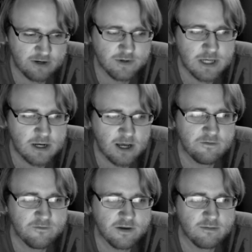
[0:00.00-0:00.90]
but it was
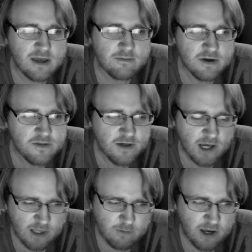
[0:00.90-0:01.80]
enough to make me
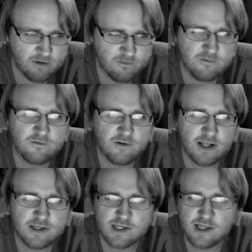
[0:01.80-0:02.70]
think that my
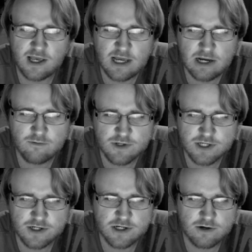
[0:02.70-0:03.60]
friend's leg
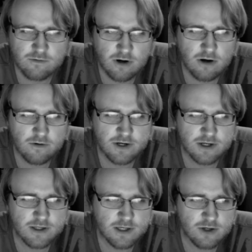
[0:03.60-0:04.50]
was gonna grow
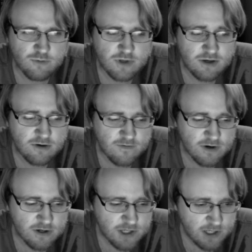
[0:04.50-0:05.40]
and consume the
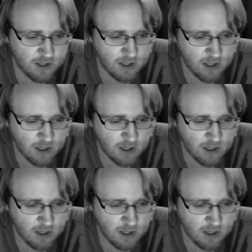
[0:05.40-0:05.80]
universe.